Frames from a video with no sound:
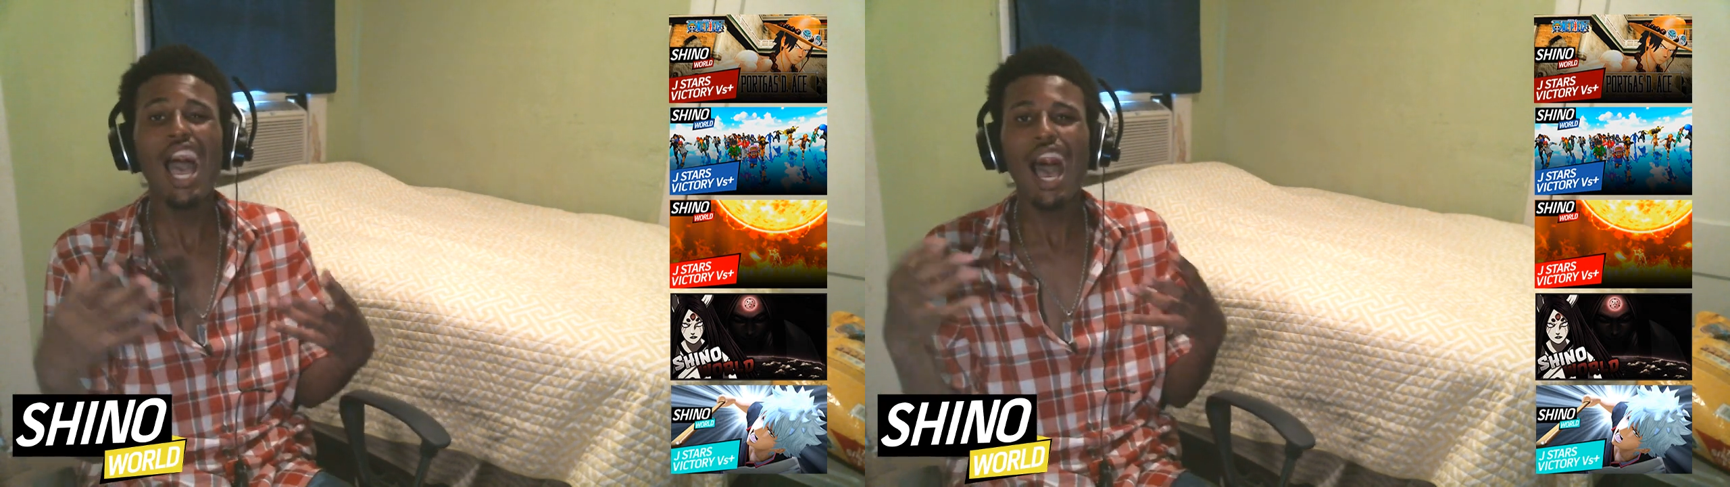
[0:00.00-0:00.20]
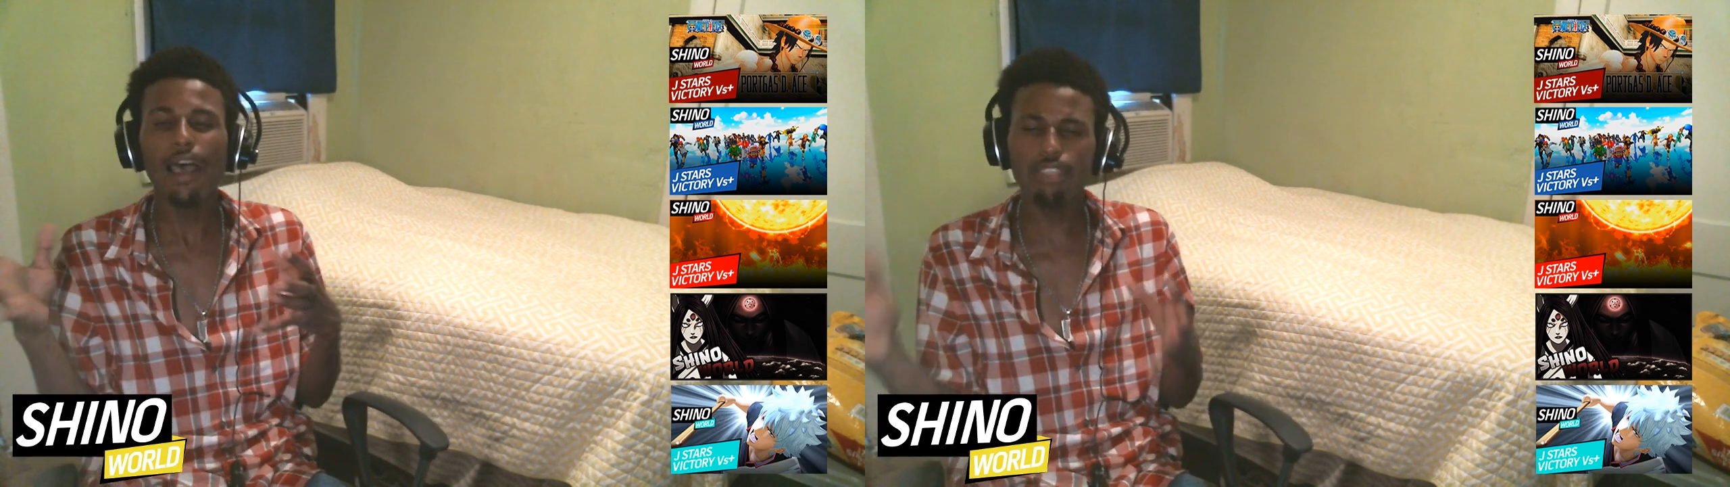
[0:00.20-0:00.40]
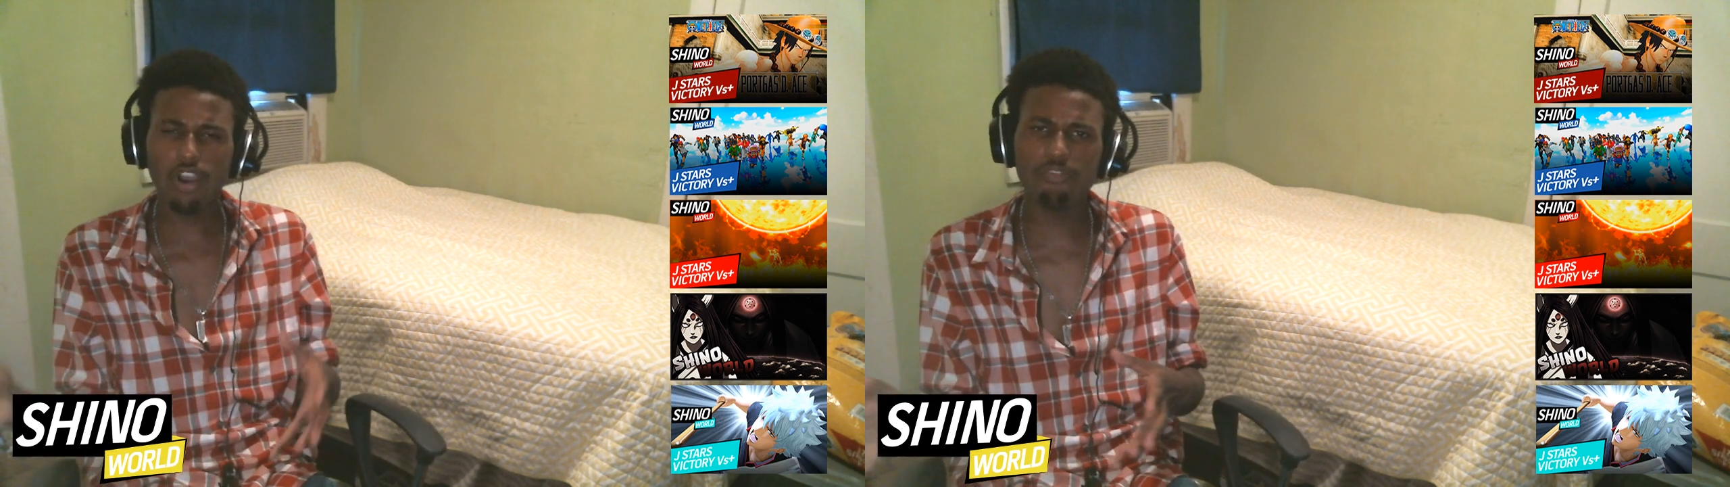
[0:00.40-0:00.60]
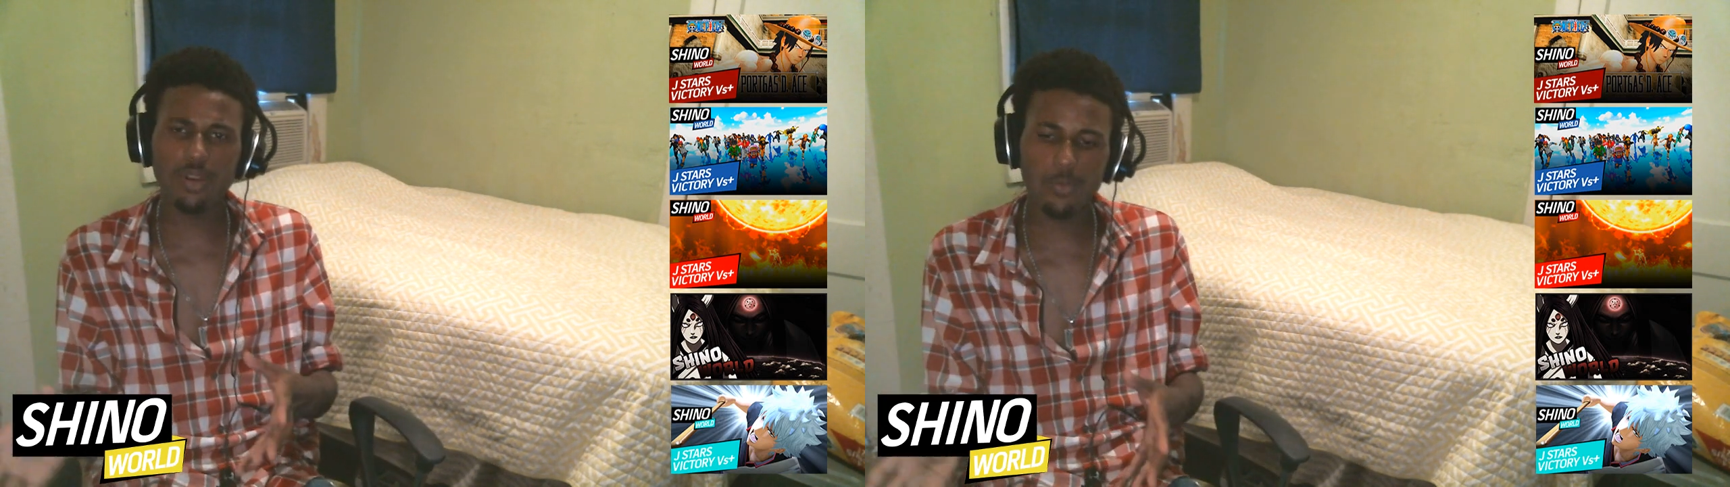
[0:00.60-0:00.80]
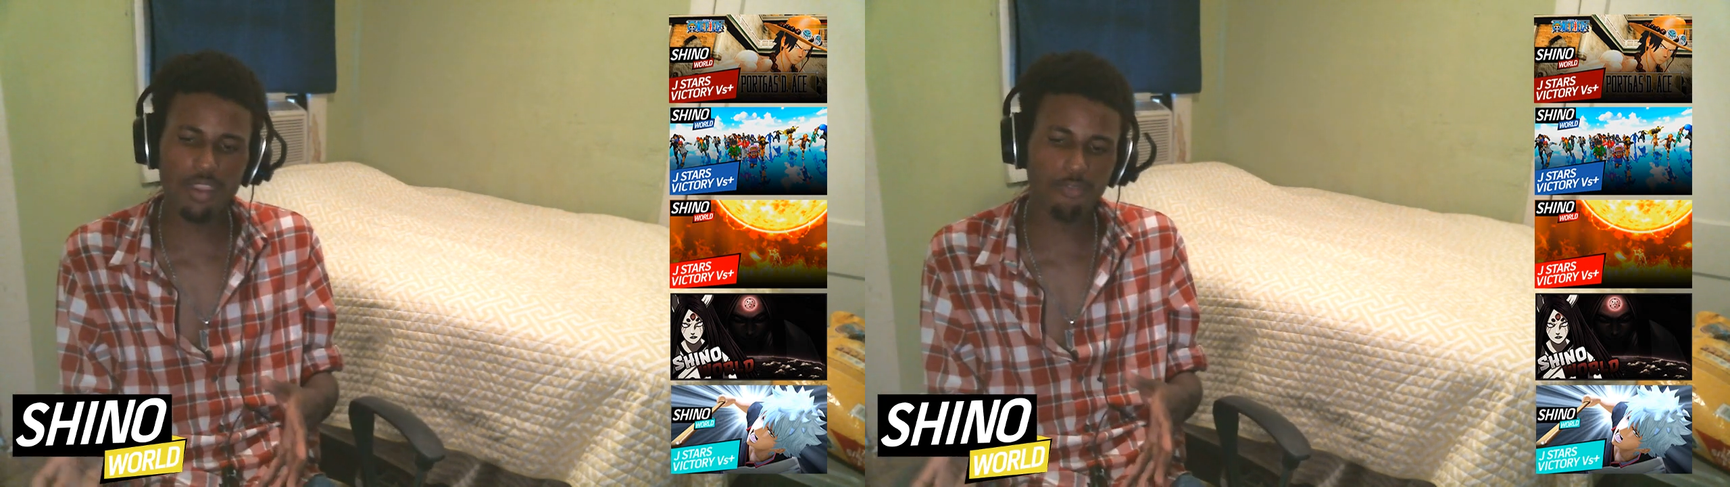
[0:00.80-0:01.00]
I know I've been
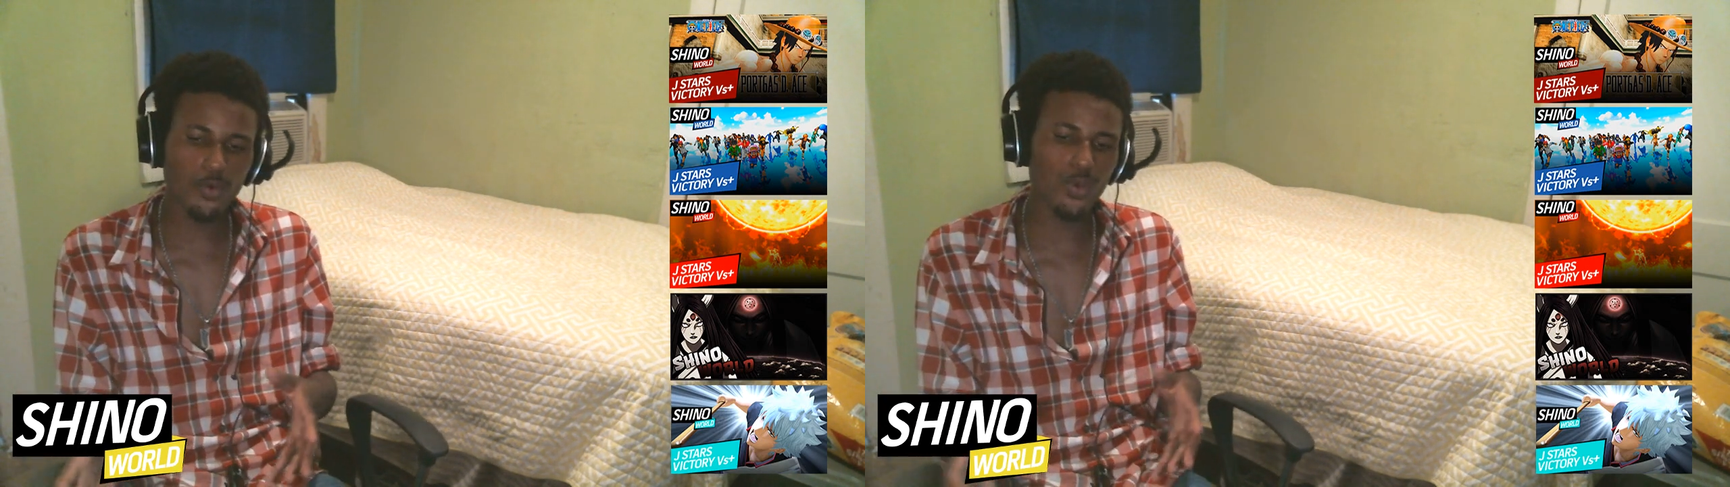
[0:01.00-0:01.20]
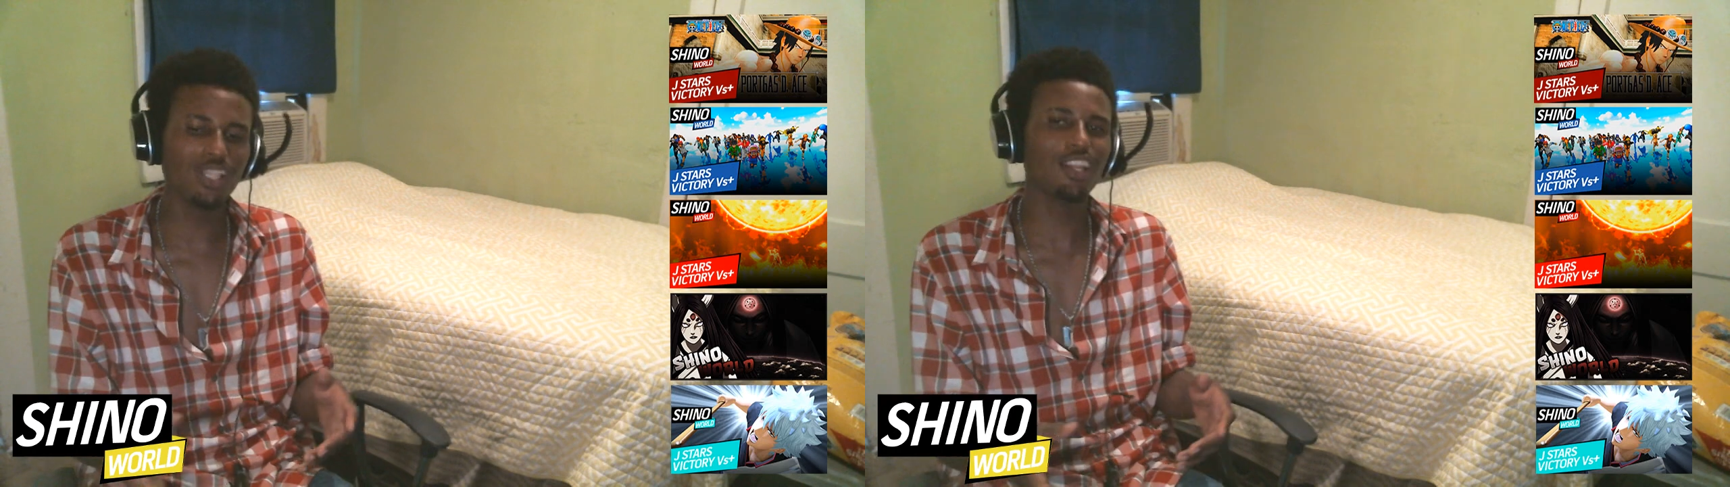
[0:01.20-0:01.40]
away for a really